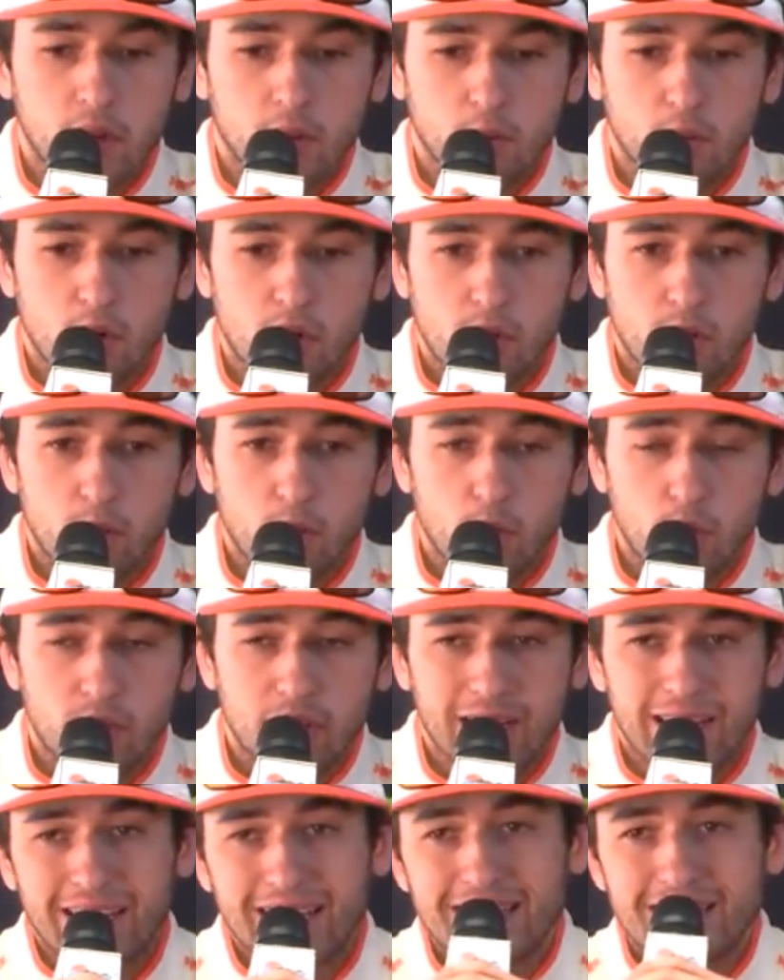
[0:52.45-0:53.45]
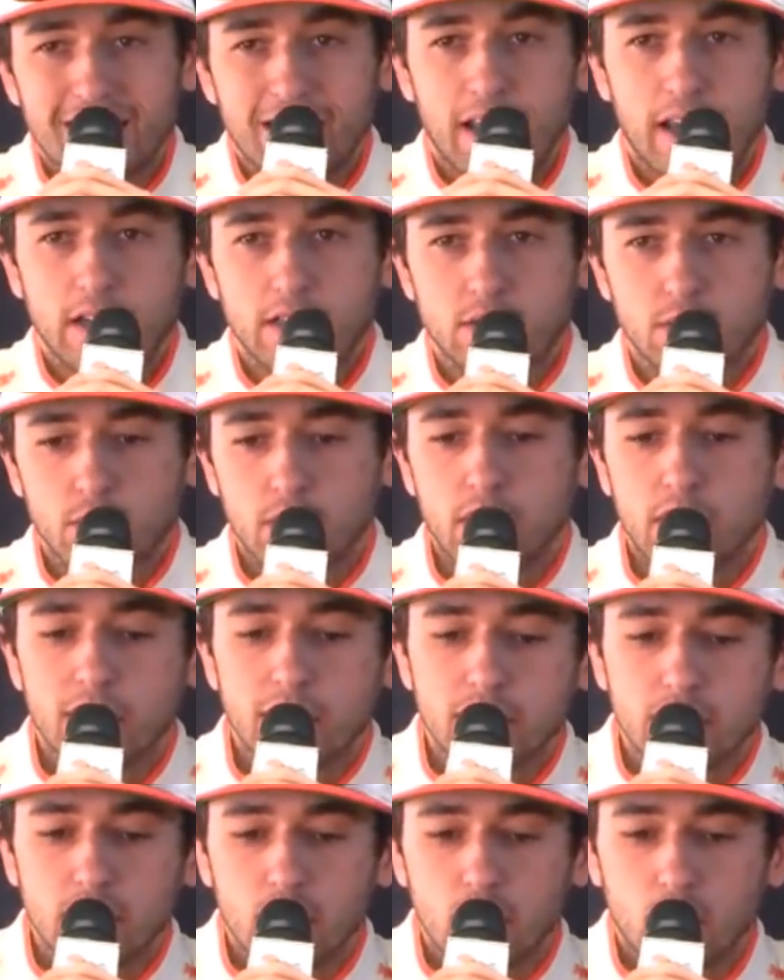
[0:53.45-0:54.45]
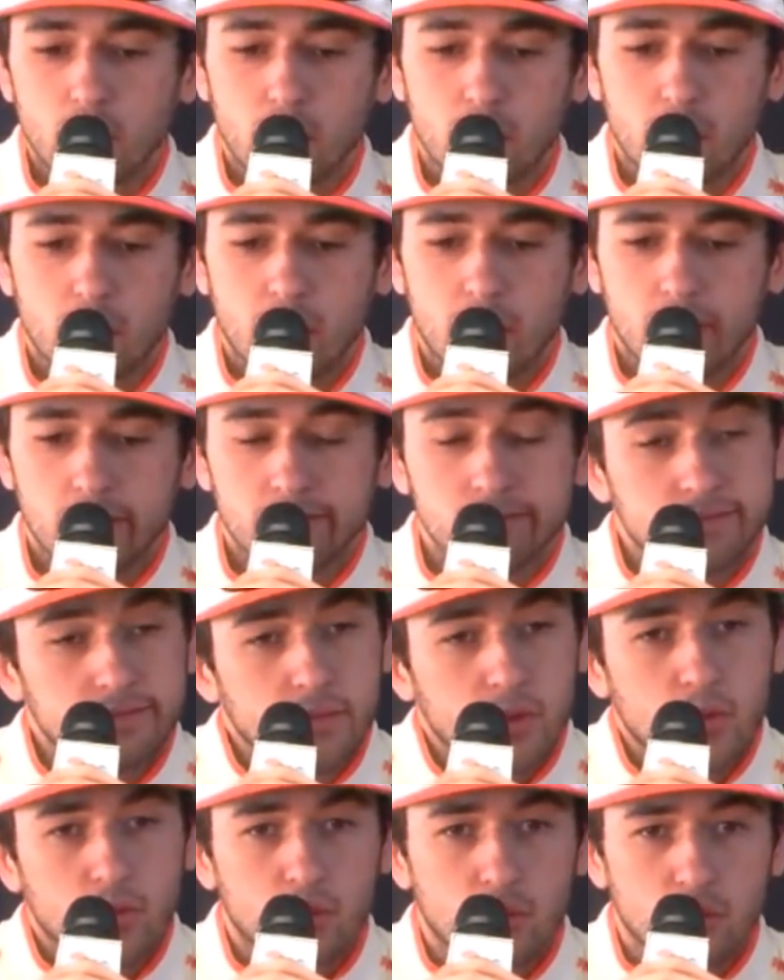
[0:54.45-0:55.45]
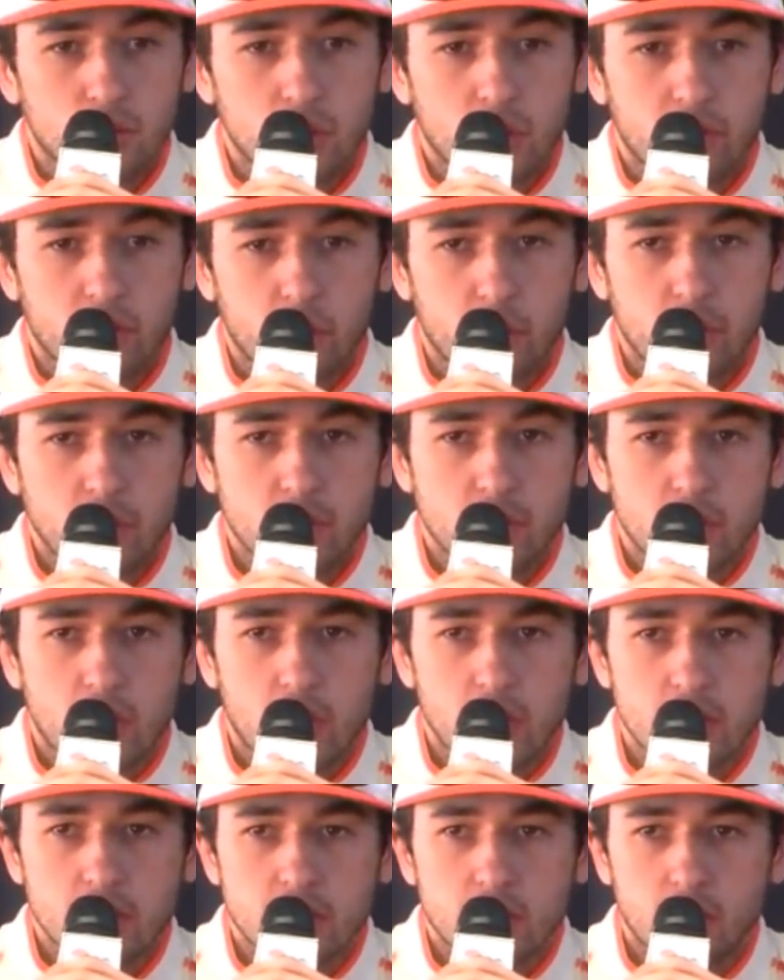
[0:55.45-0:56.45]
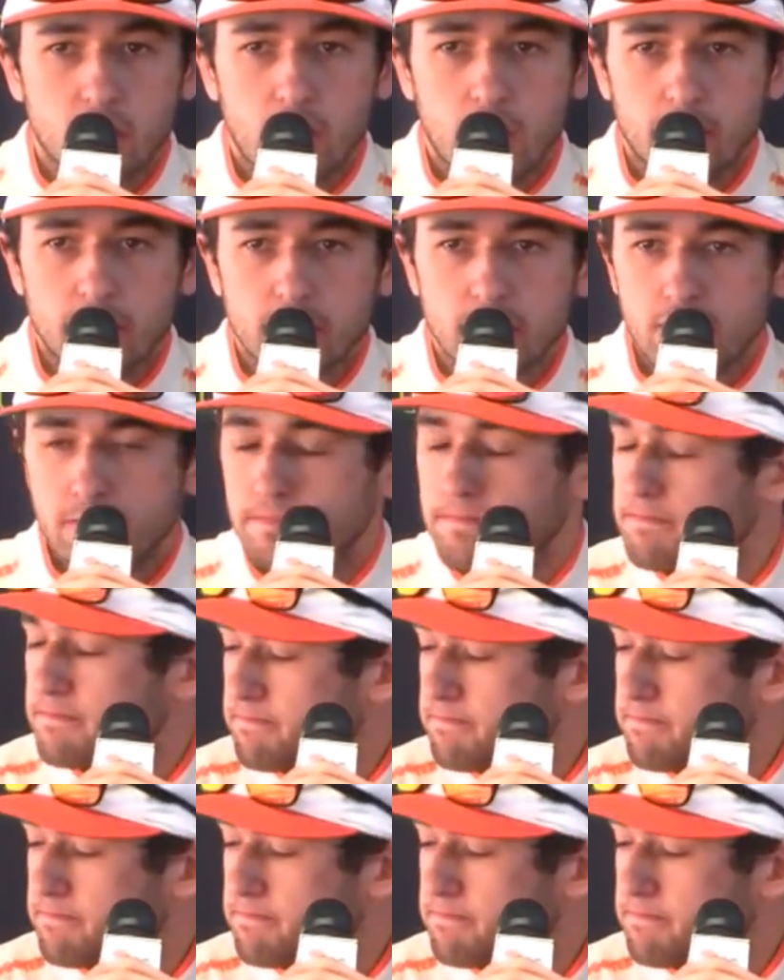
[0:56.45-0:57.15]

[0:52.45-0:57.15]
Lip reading: moving into next week. So we'll give it our best shot and see what happens.